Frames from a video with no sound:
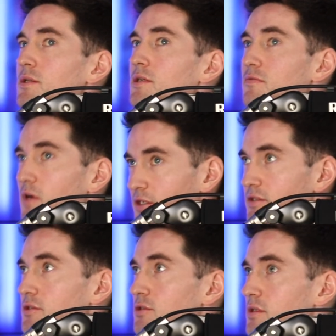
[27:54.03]
the
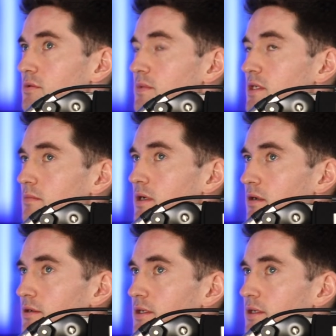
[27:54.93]
advice that you seem to be
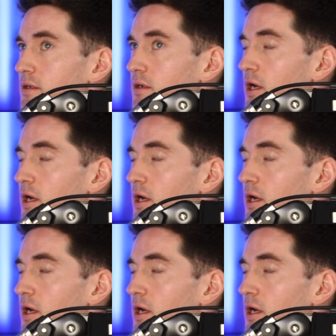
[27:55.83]
imparting,